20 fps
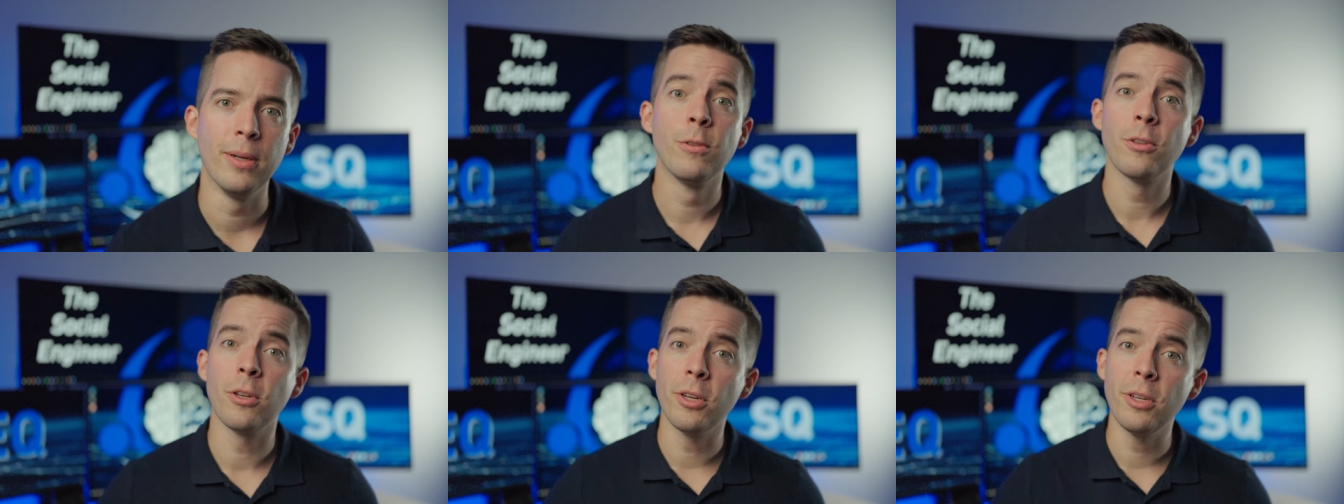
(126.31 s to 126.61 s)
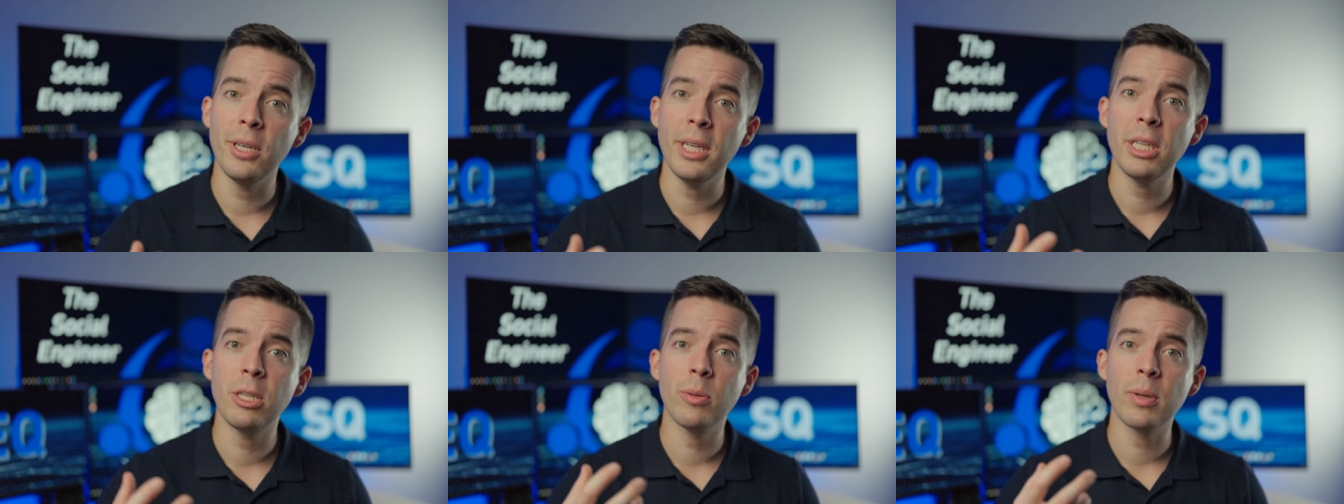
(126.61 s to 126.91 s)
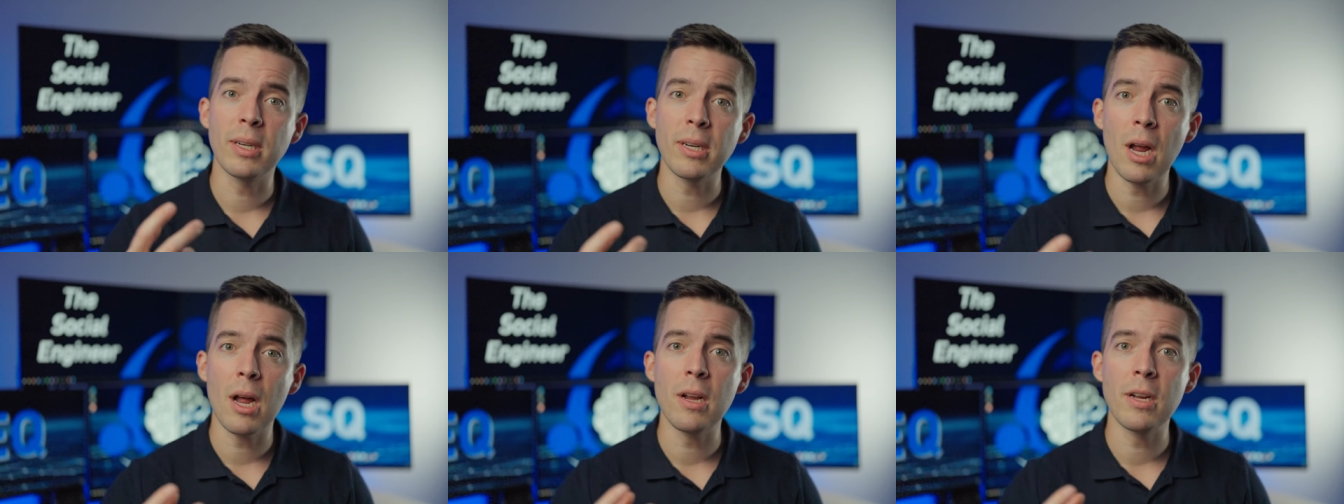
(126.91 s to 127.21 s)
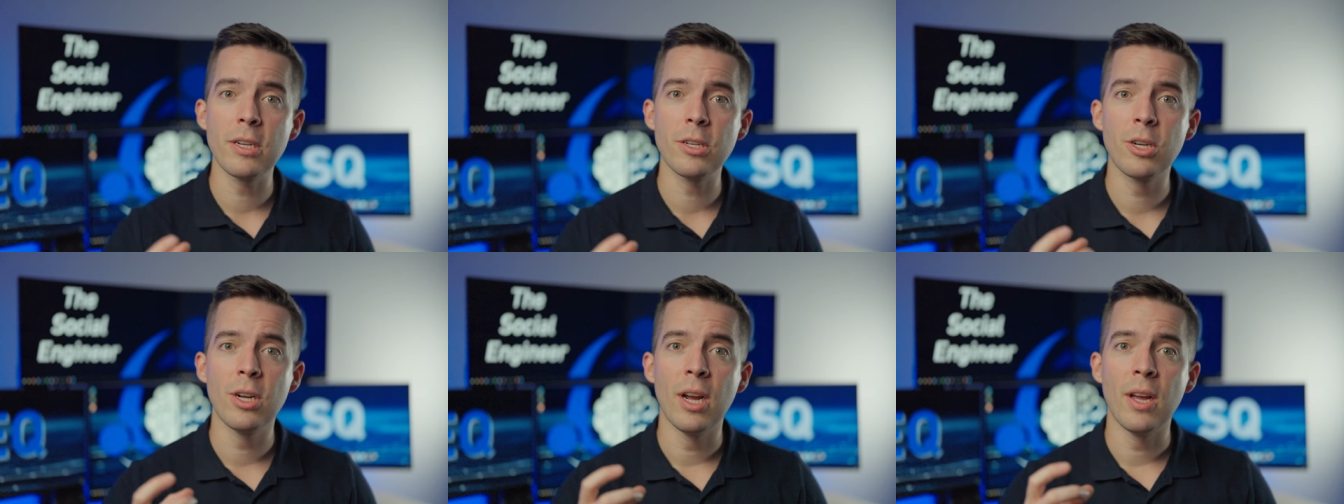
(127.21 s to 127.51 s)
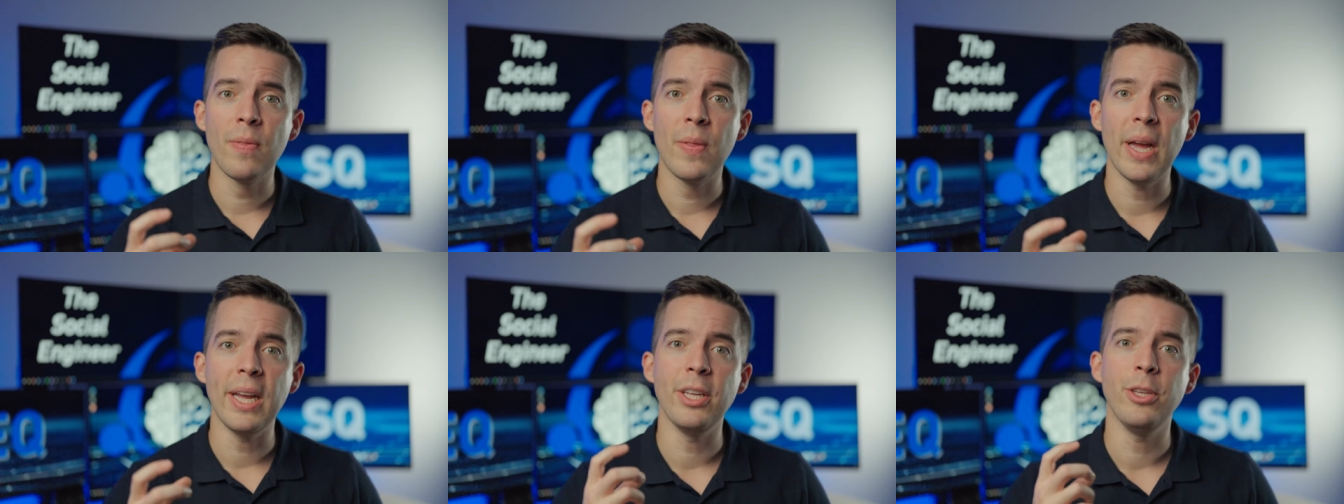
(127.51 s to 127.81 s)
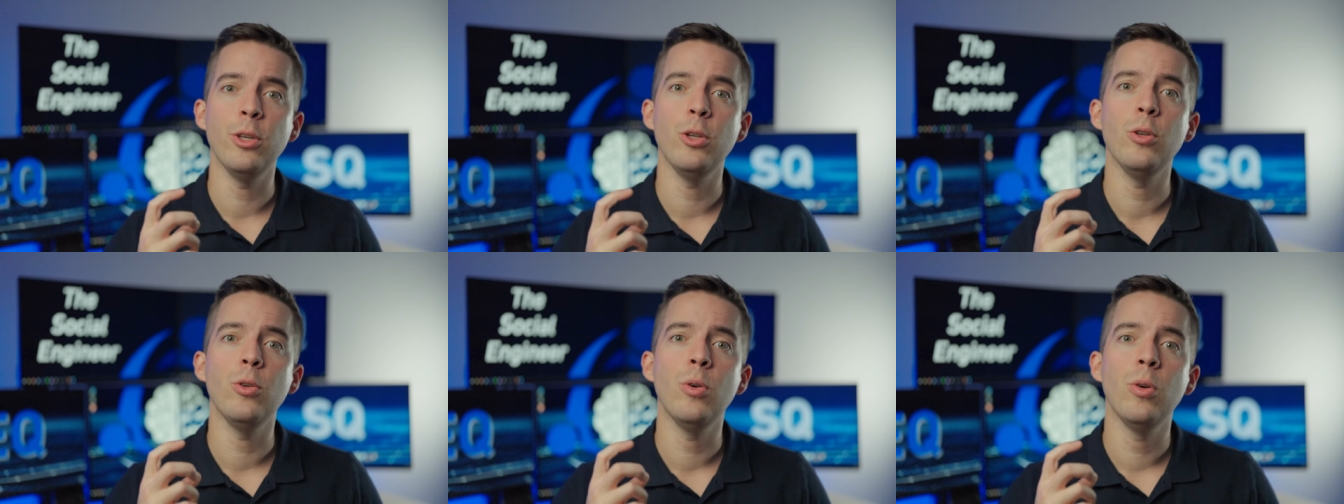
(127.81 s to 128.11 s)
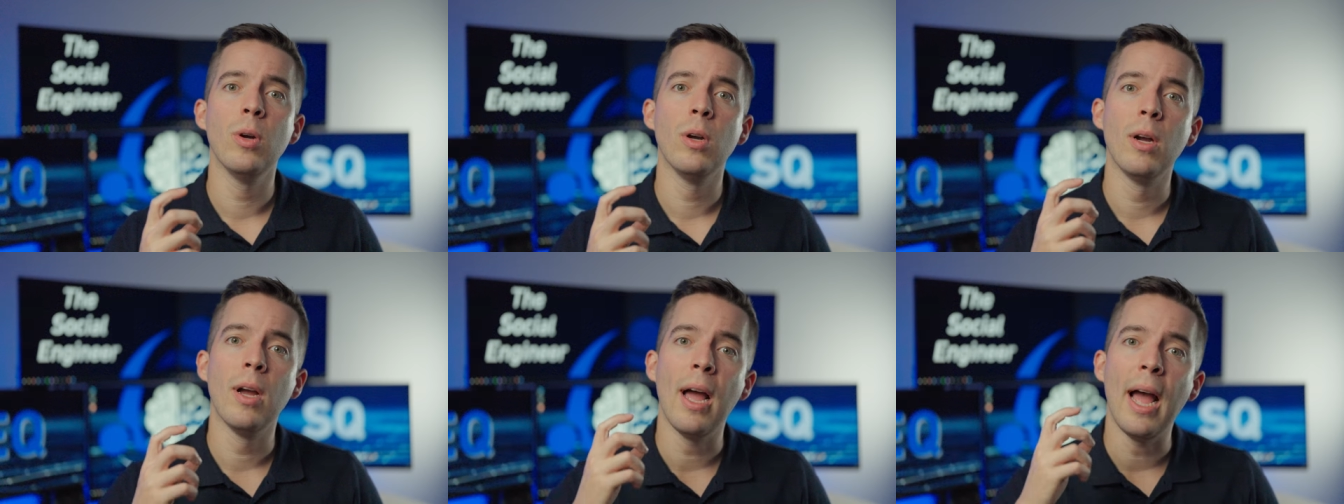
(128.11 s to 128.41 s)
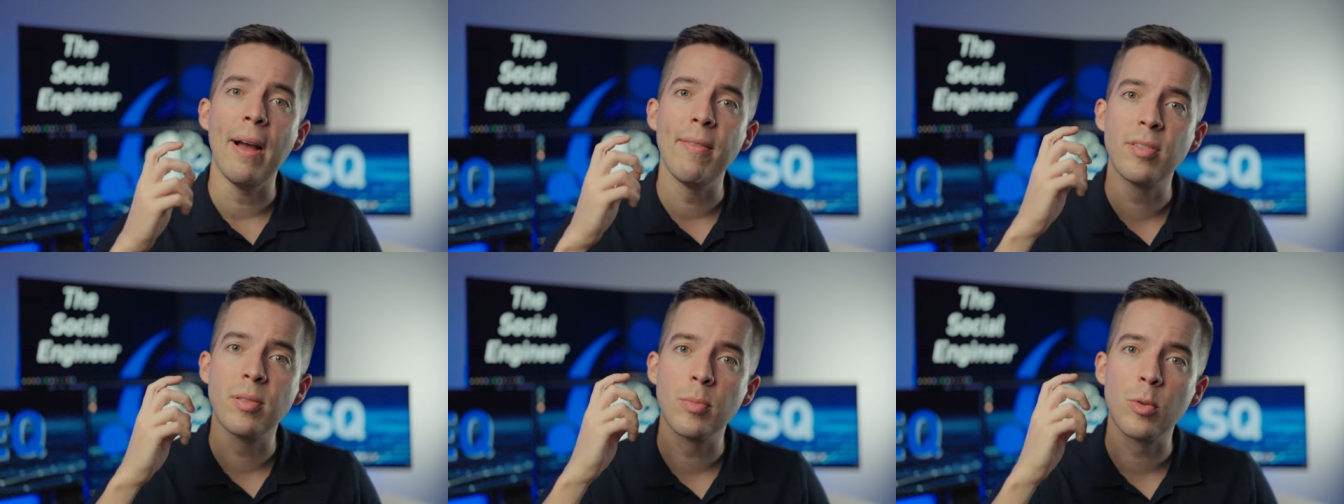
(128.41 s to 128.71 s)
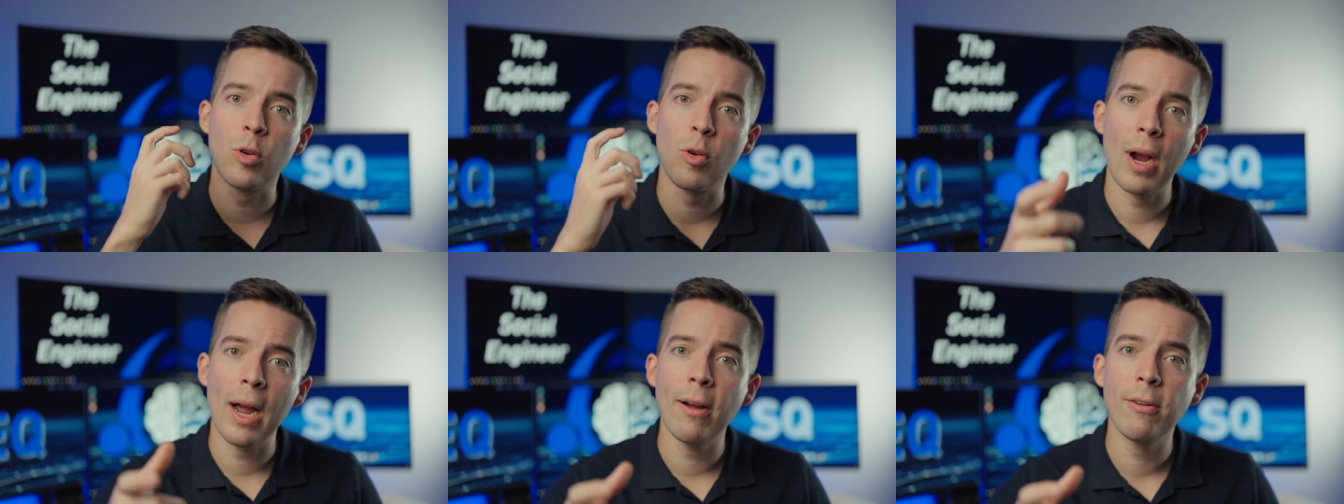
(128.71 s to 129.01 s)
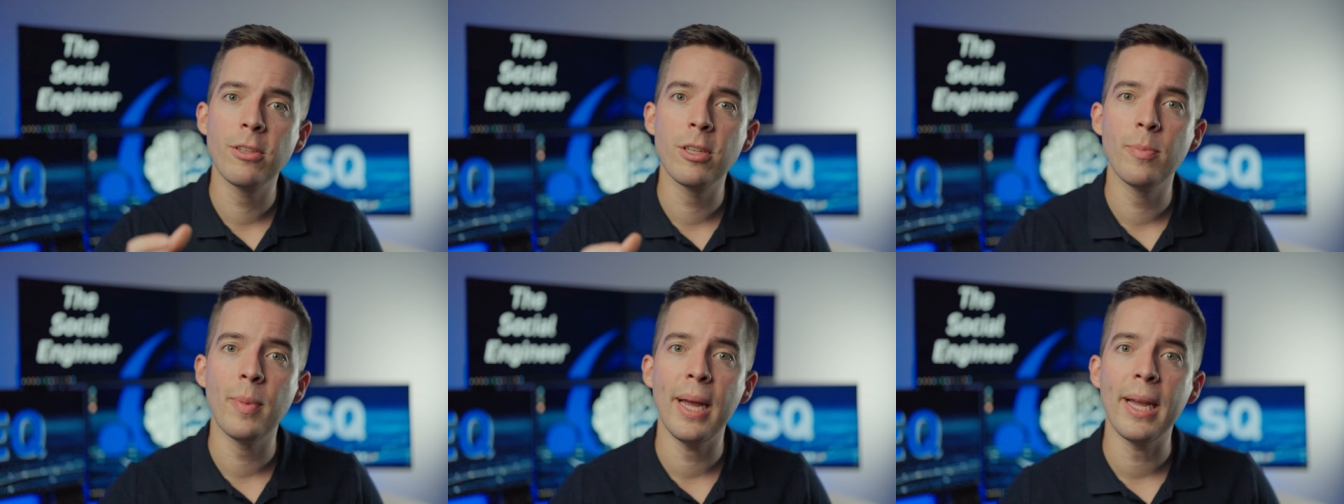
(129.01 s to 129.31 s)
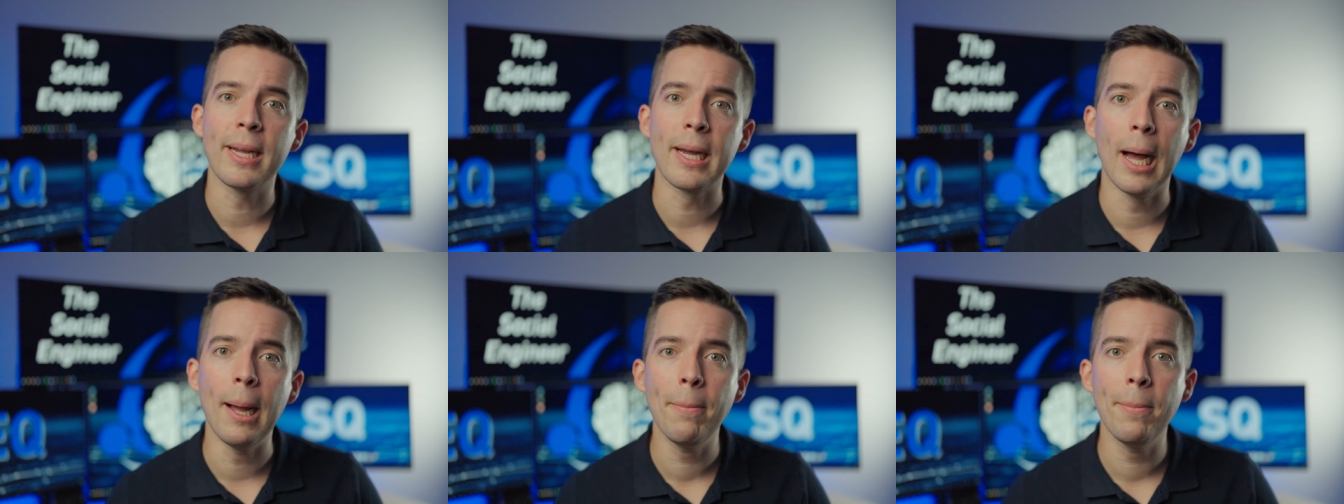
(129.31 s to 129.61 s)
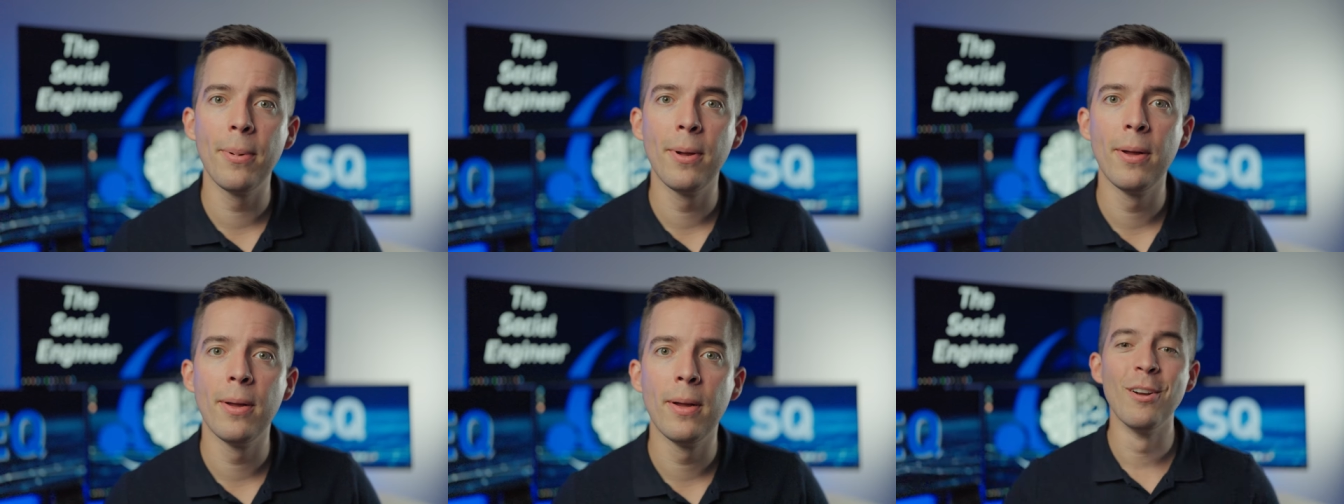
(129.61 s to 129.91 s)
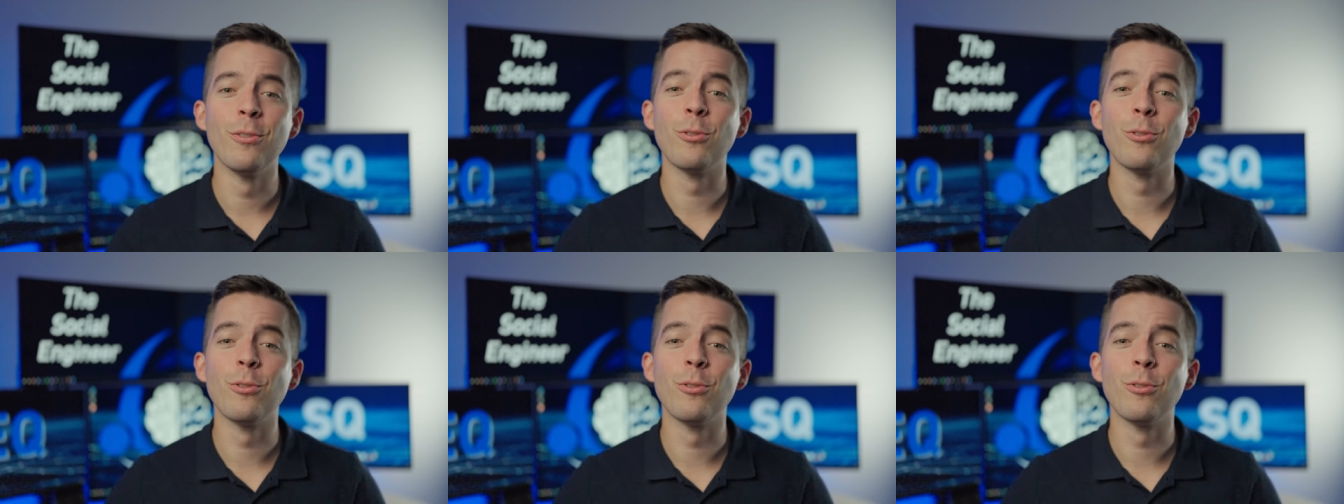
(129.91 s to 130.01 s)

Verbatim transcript: So you need to acknowledge that you have some ground to make up.